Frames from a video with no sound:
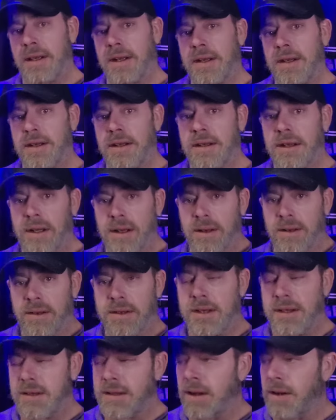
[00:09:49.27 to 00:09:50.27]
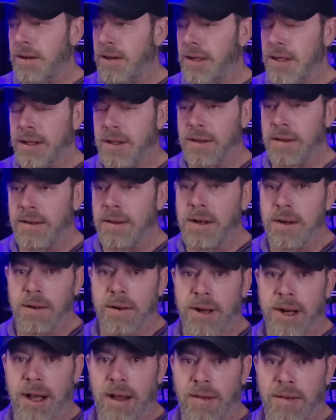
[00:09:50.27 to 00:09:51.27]
and she's going to
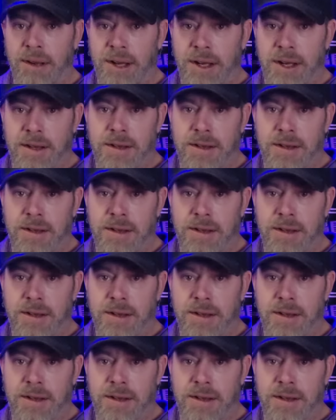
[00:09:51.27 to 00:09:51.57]
UNLV,